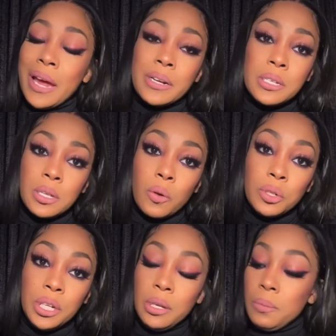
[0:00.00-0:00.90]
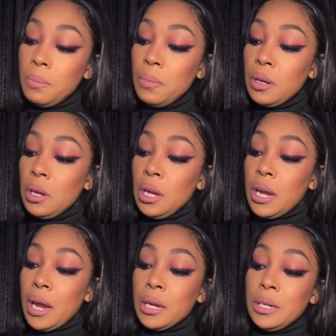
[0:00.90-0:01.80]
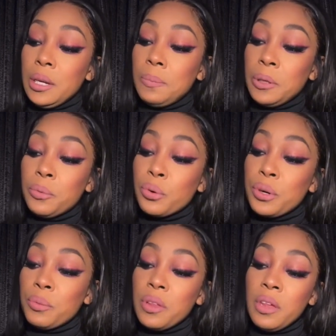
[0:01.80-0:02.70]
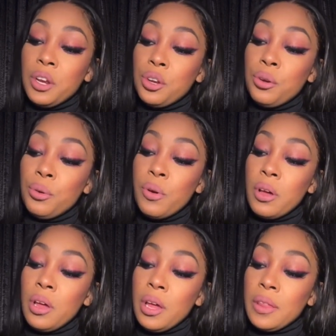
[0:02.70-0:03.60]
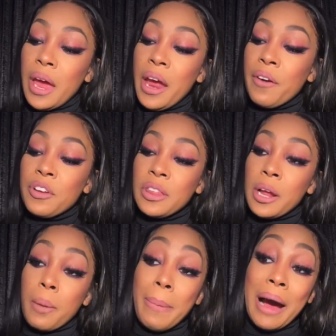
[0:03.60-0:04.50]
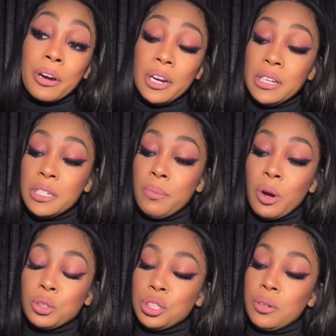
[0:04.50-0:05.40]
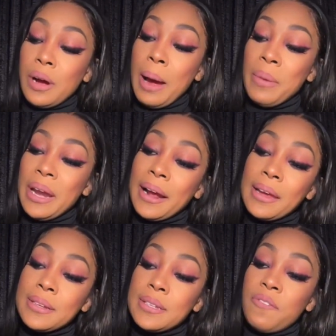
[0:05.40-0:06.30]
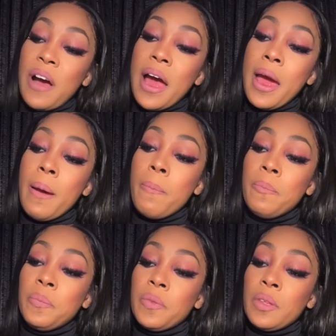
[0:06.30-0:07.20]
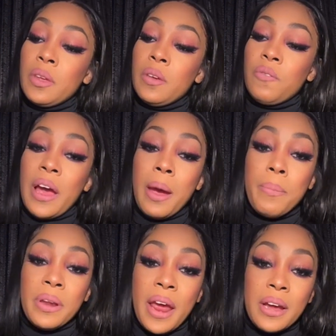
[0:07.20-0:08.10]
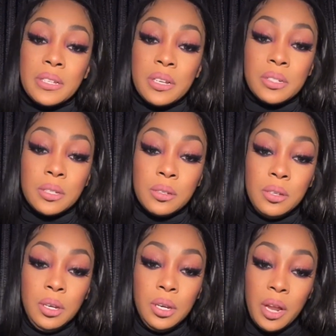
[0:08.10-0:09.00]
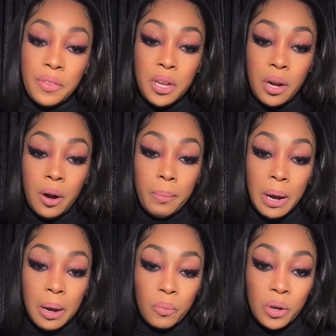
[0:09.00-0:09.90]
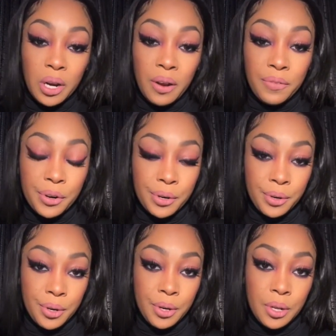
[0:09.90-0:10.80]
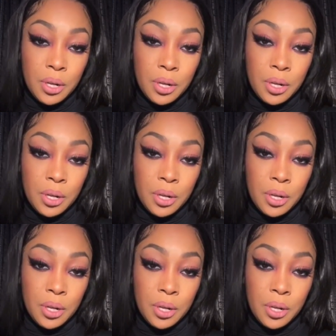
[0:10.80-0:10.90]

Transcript: that is so deep and deeply rooted within you that everything about it is emotional. I mean, I guess if I had been asked, there's nothing that her mom would ever